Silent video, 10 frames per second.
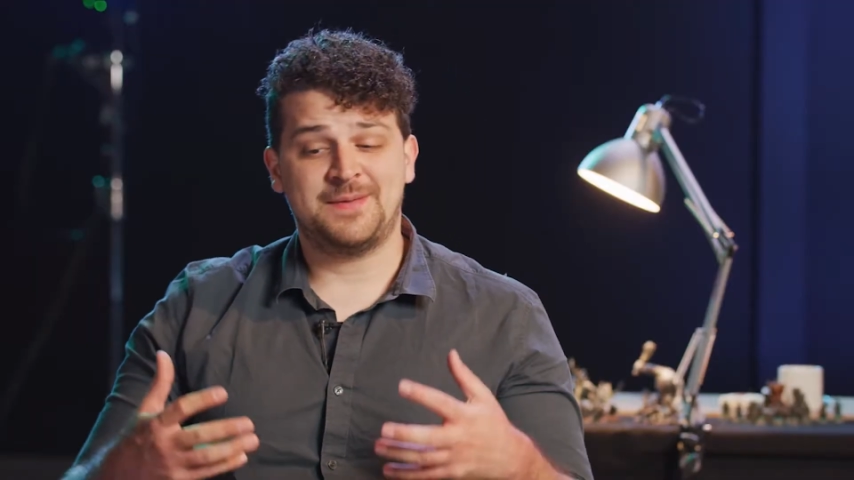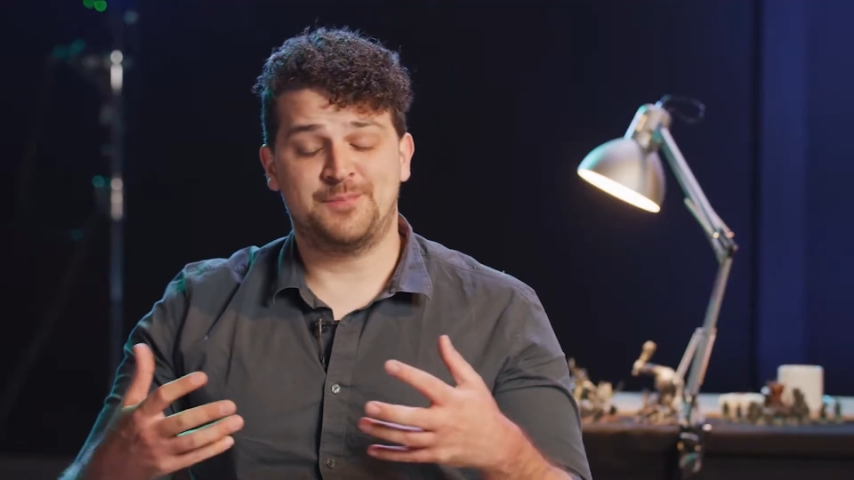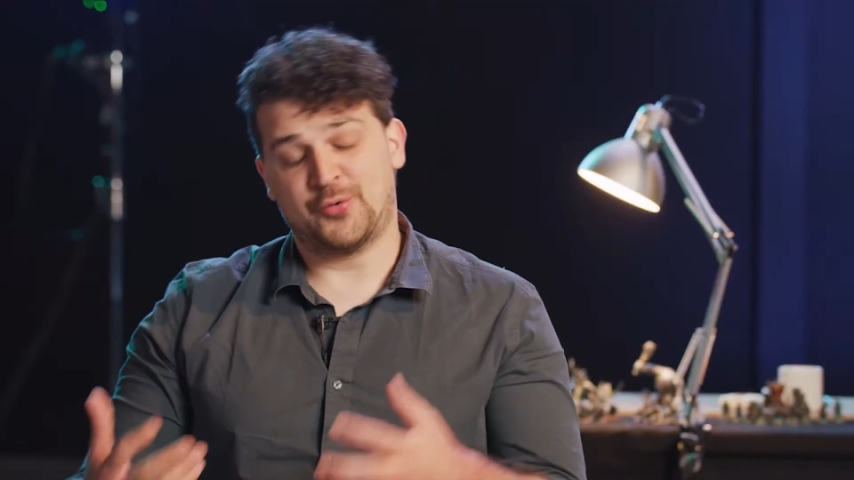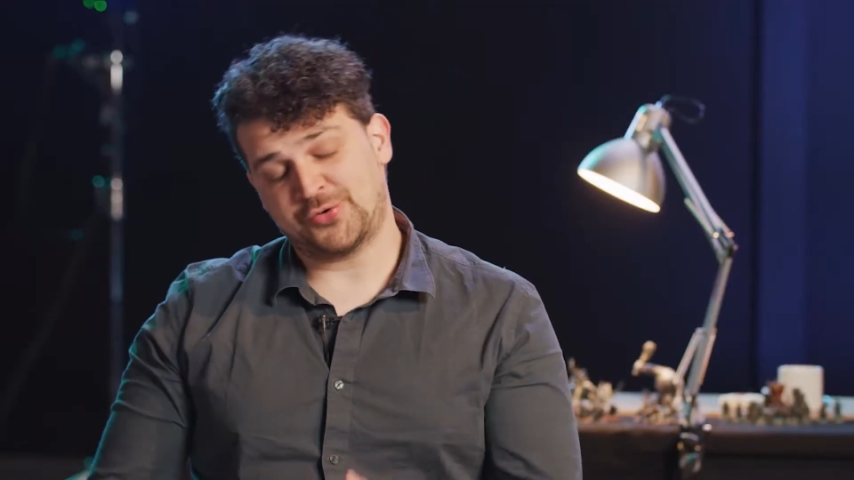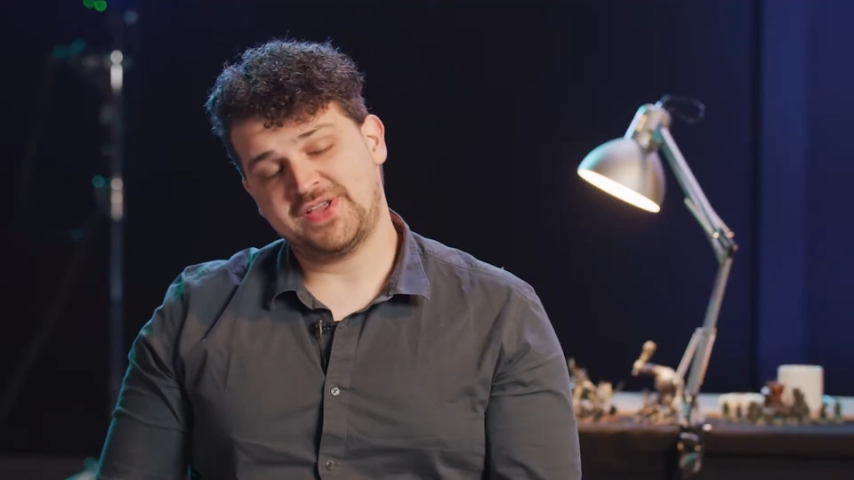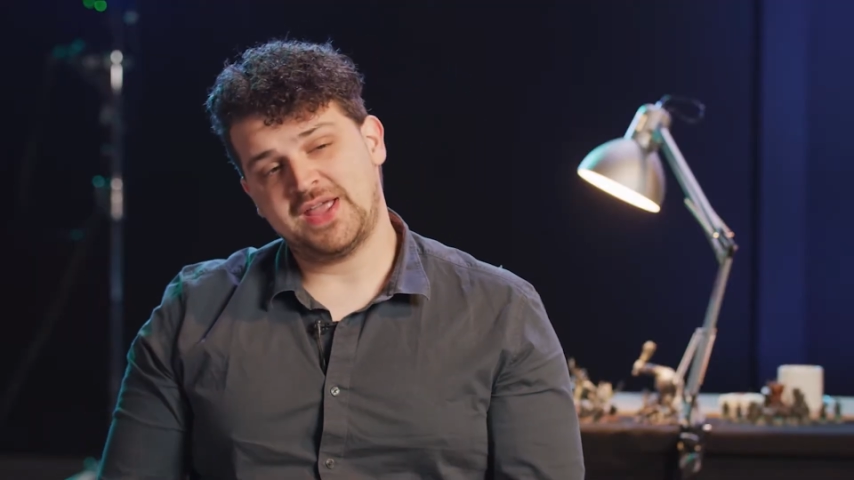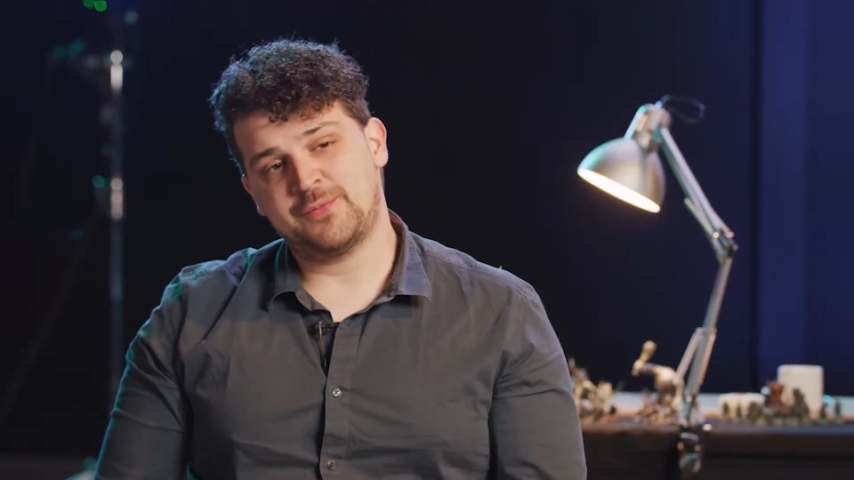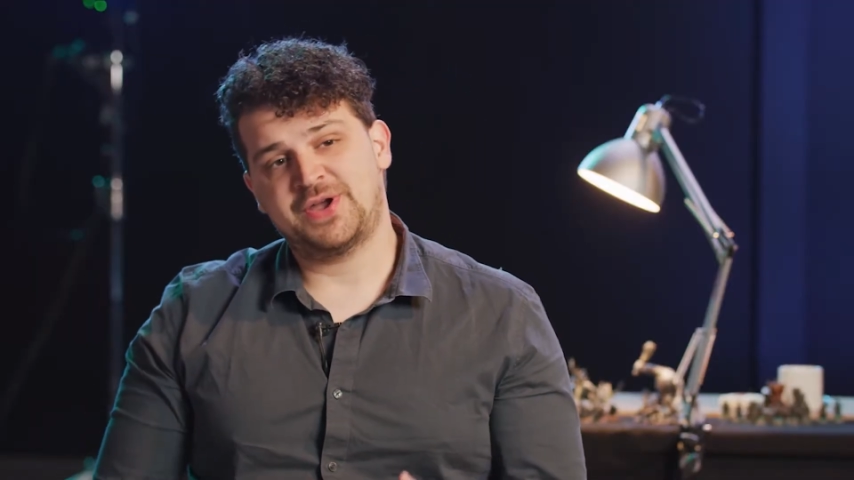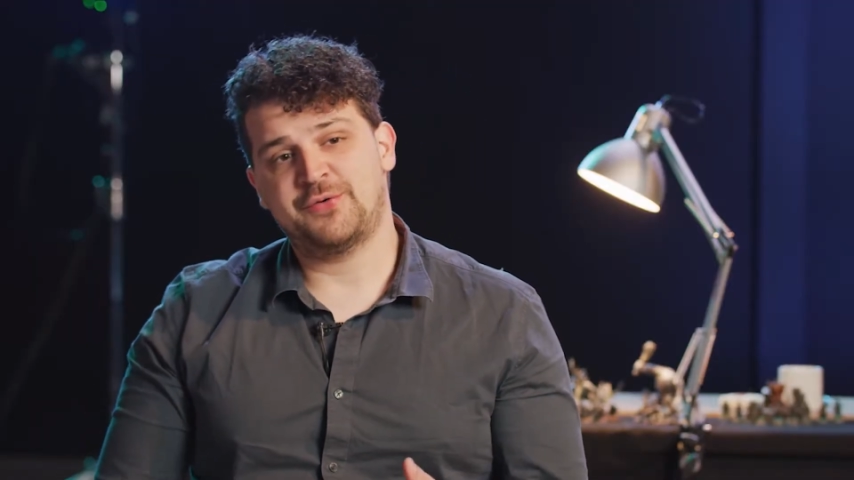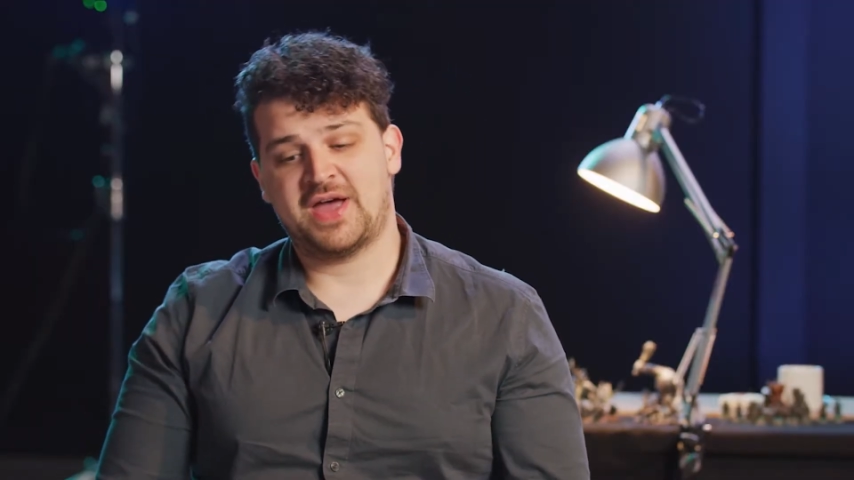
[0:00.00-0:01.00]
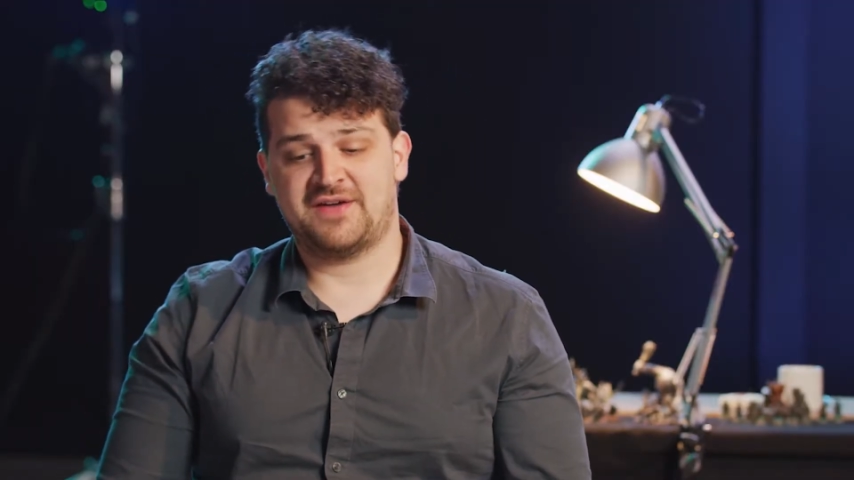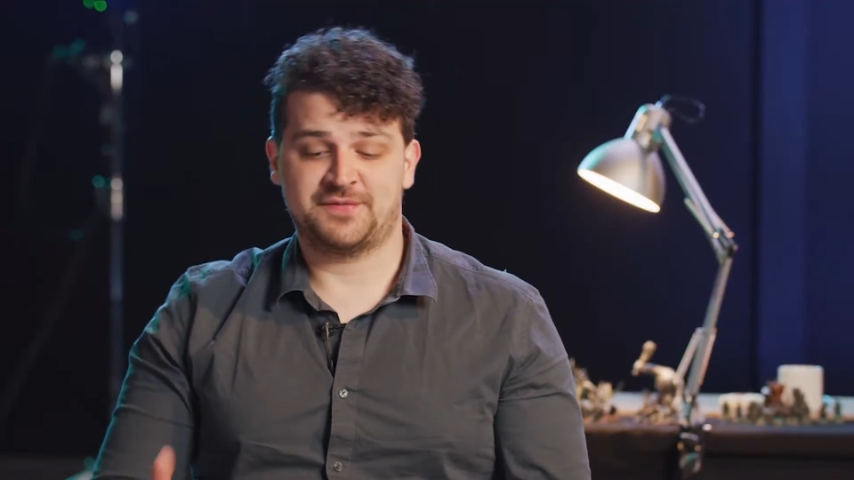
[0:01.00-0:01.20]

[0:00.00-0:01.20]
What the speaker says: a board game where you have